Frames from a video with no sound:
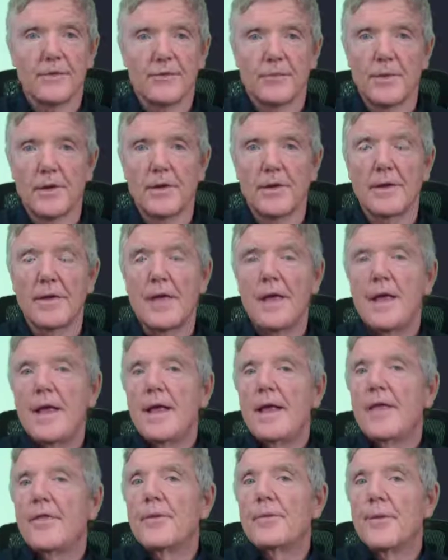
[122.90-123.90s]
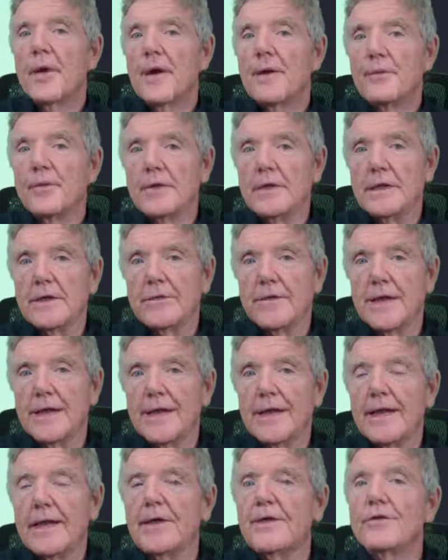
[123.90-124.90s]
small. The probability of
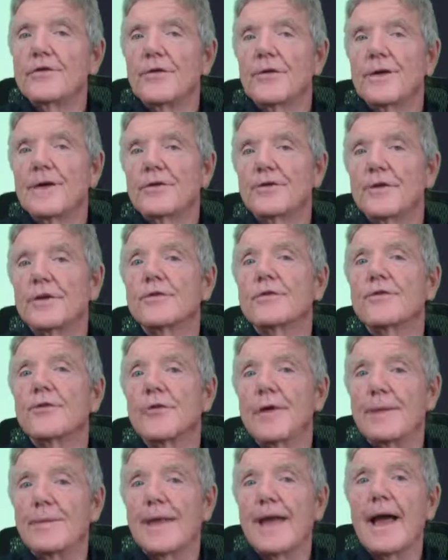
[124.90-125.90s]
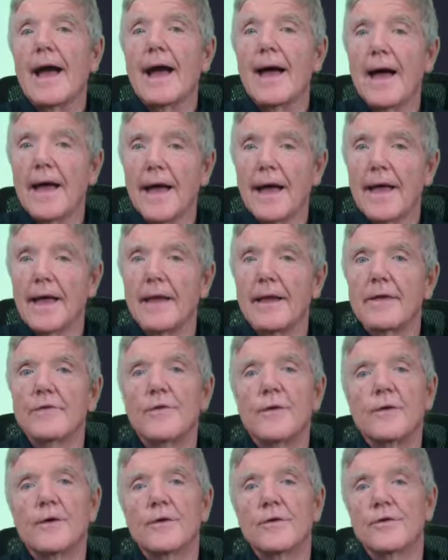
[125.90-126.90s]
getting injured is extremely high
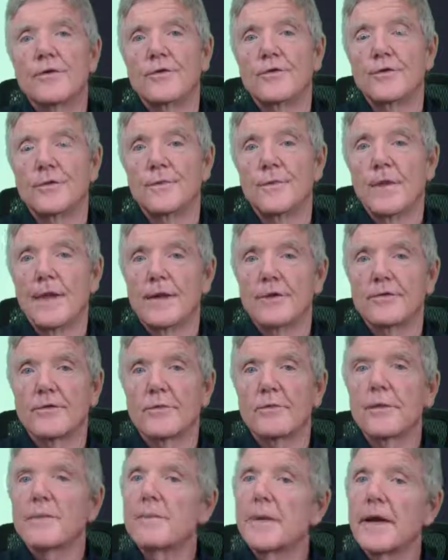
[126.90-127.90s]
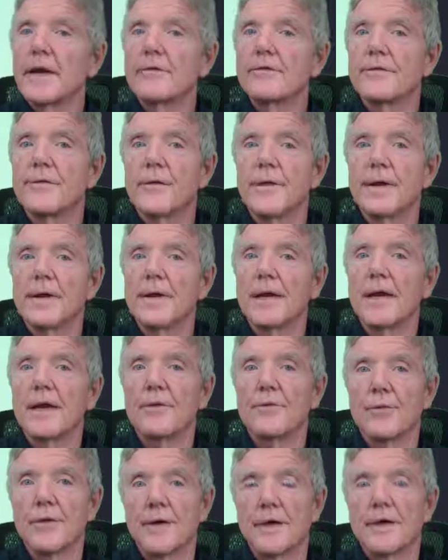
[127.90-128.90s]
if you don't do some things to prepare for it,
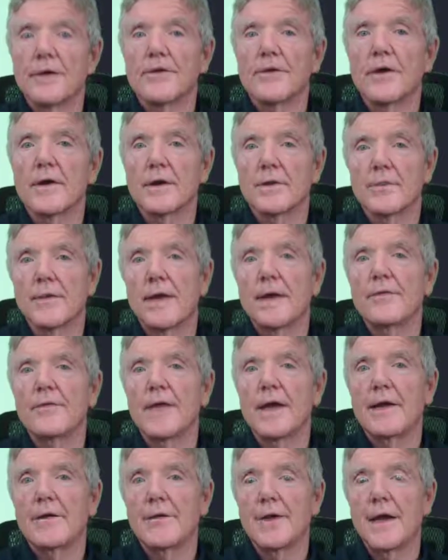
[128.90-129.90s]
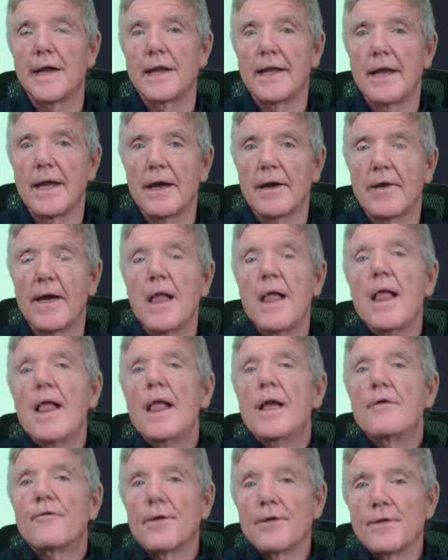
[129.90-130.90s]
and we're going to talk about that right now.
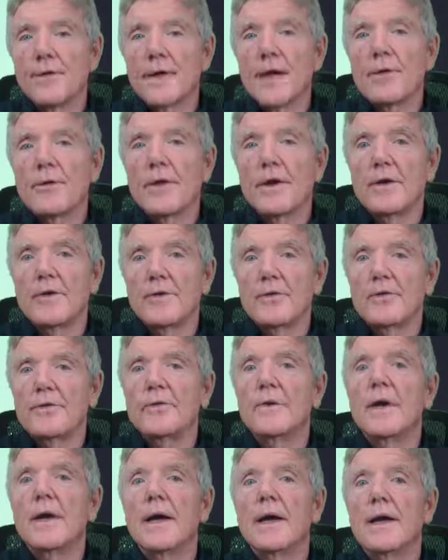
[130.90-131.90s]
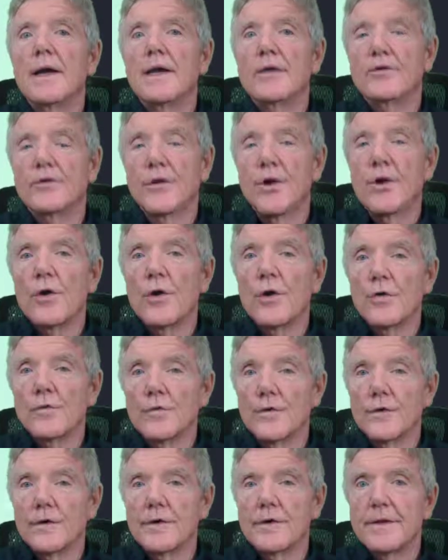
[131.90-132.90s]
First thing I want to do is go
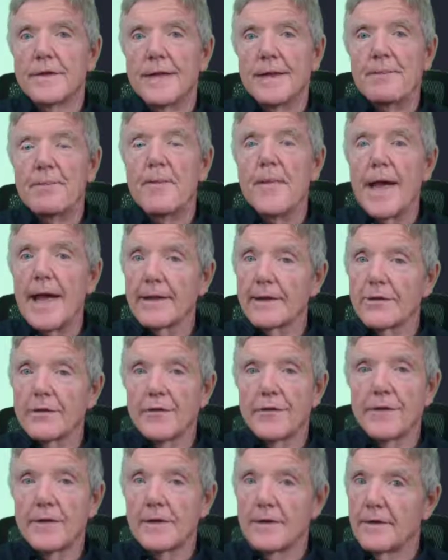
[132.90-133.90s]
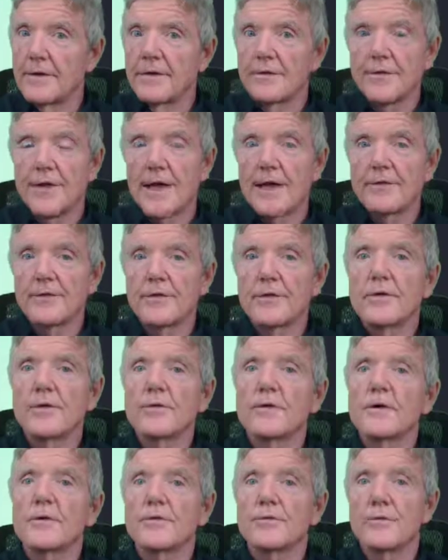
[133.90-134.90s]
over the magnitude of the disaster
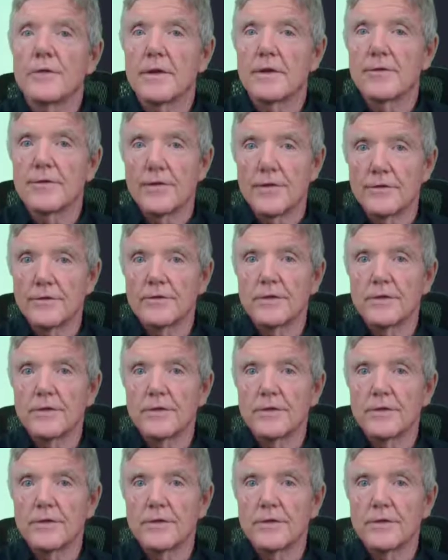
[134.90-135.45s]
just with a few